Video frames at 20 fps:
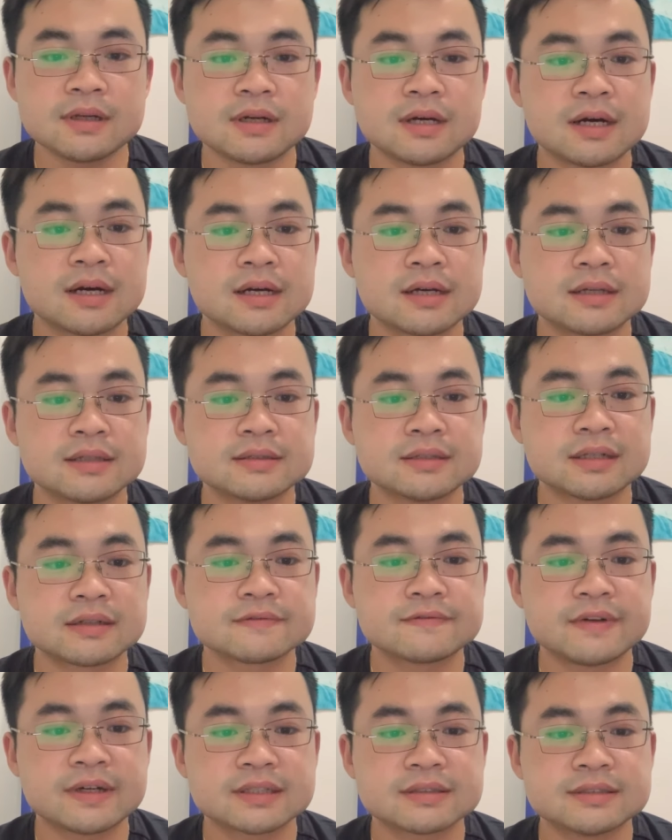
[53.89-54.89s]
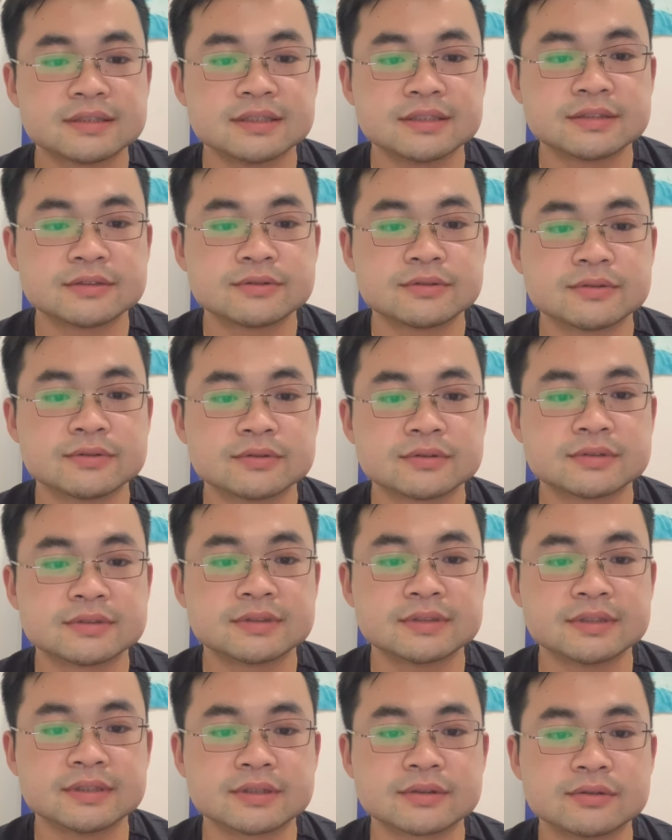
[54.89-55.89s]
Non-fat tissues
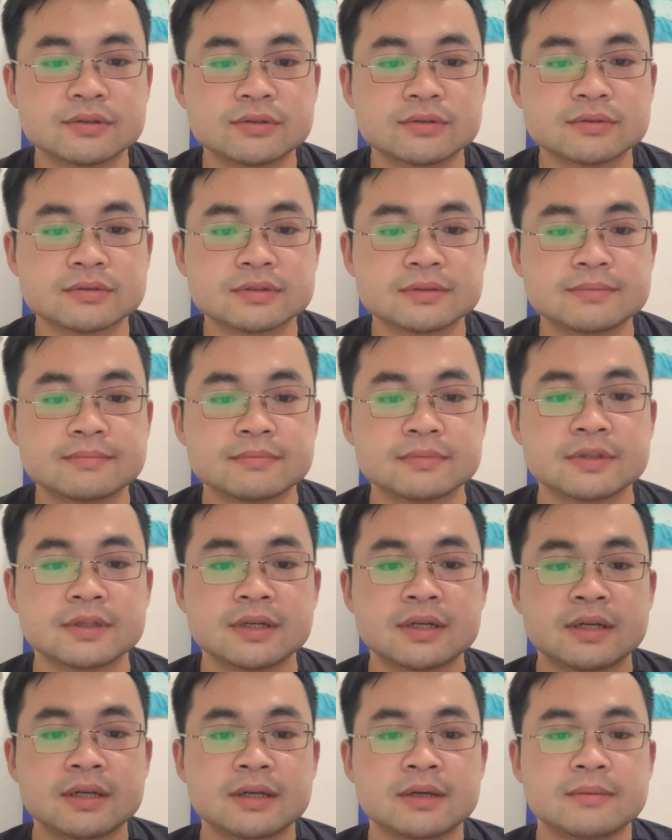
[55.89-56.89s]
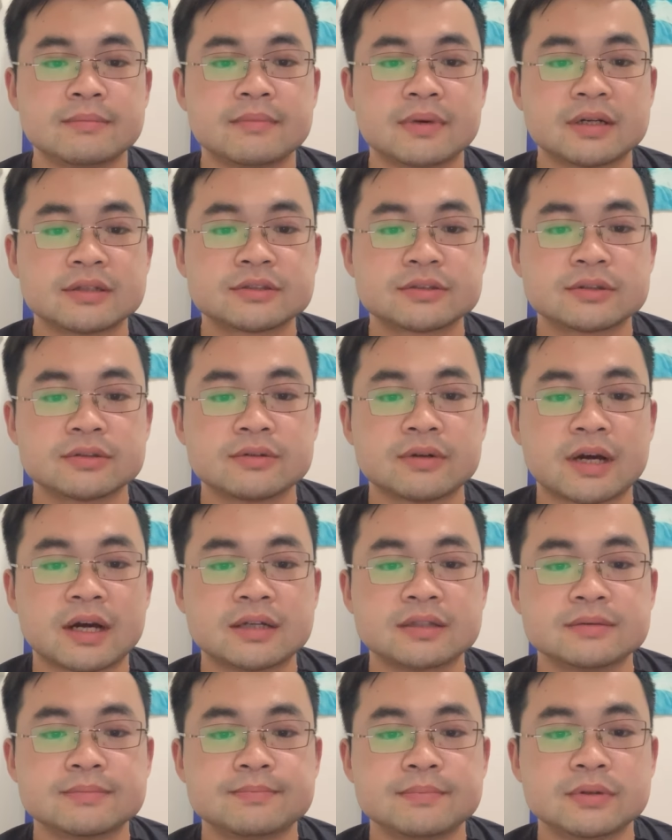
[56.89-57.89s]
include muscle
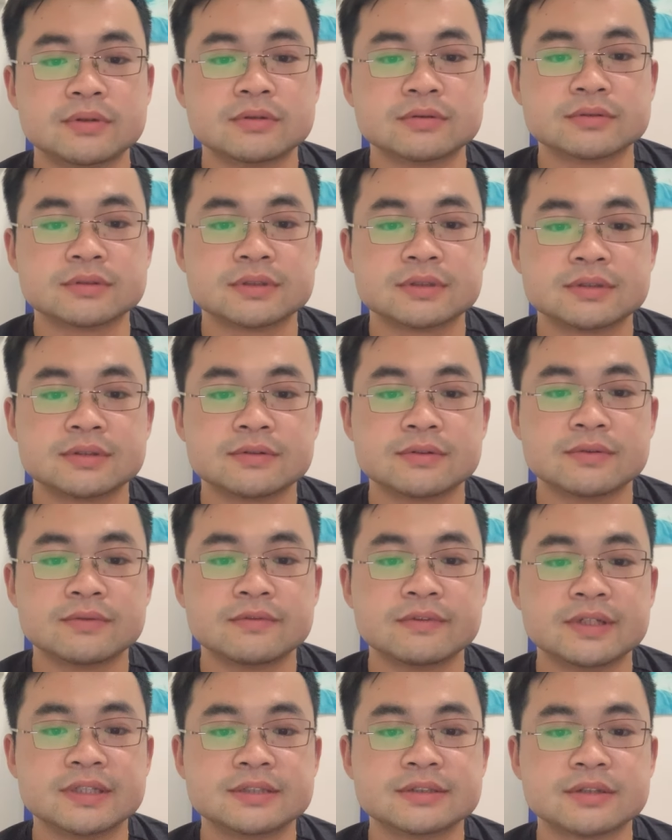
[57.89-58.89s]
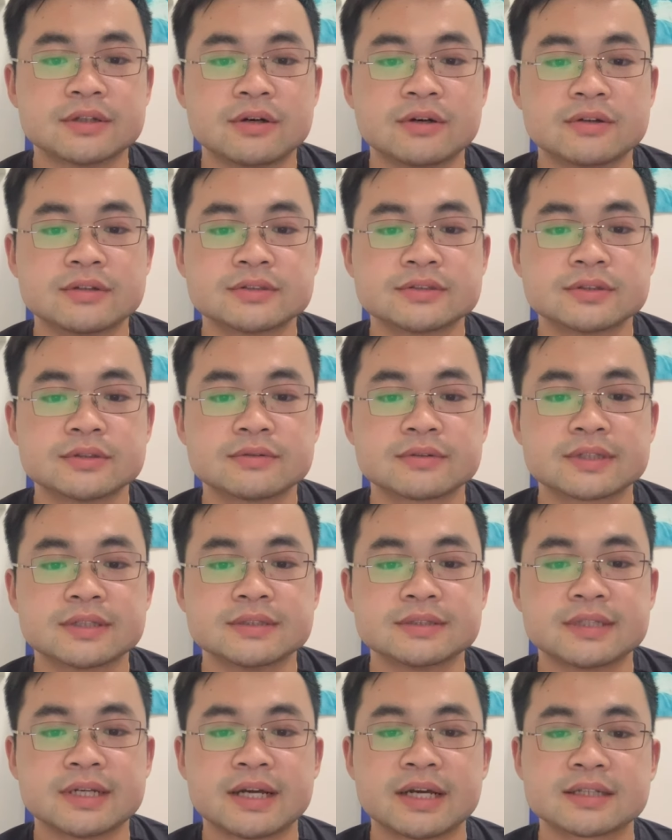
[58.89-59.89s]
and bones, which also
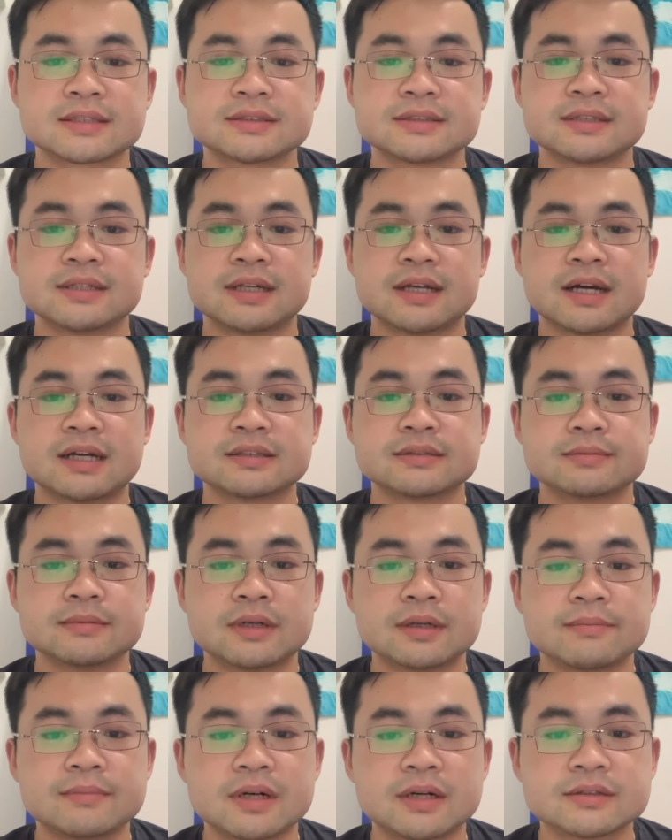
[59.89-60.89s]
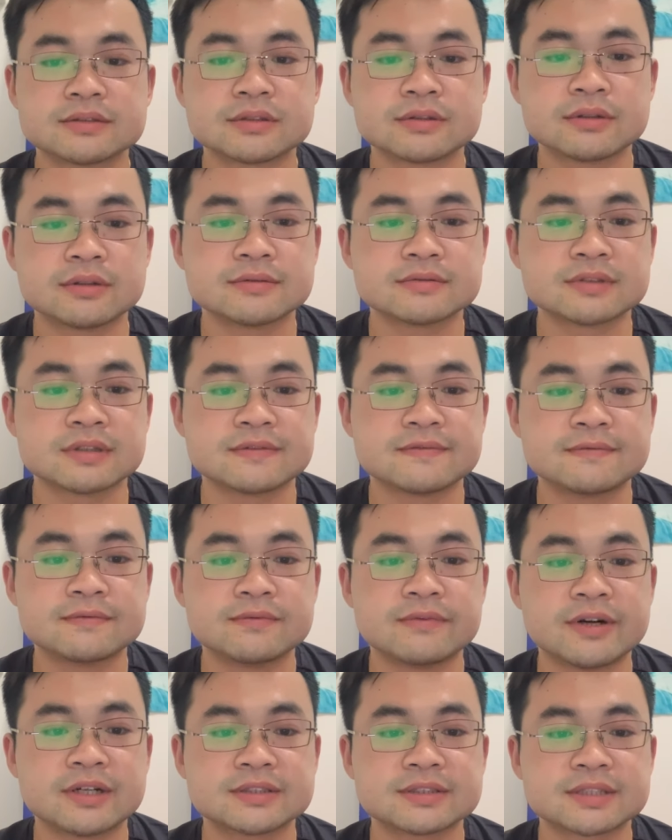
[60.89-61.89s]
contains large amount of the
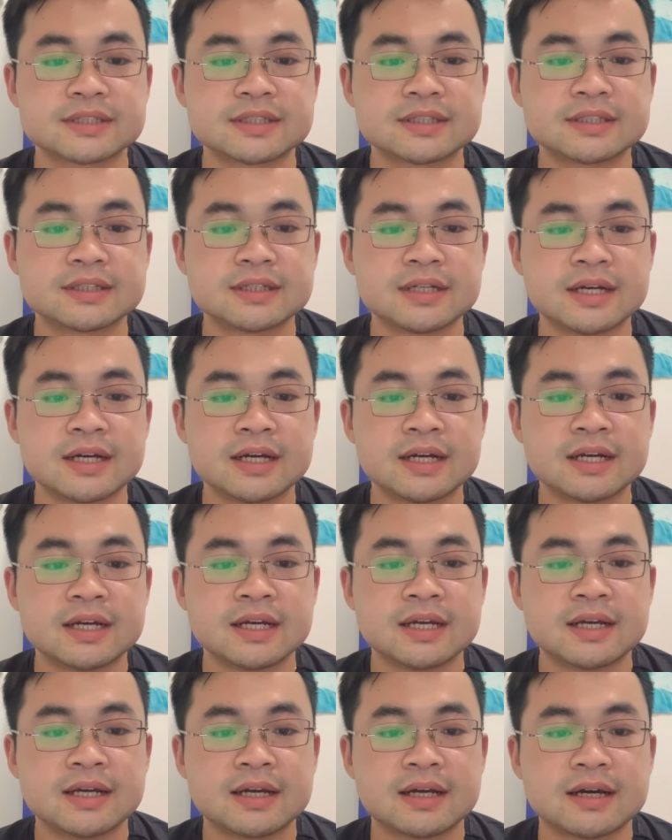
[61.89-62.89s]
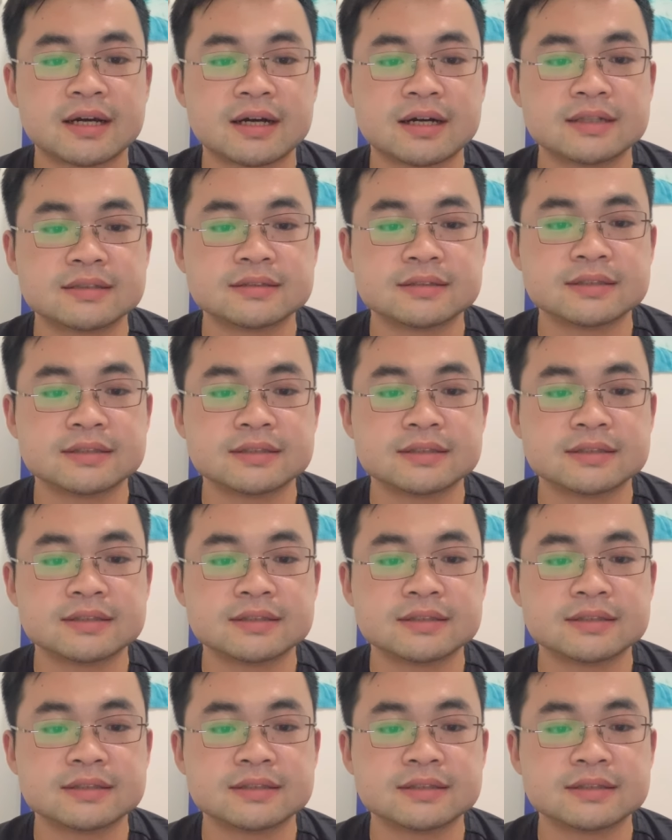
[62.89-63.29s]
water and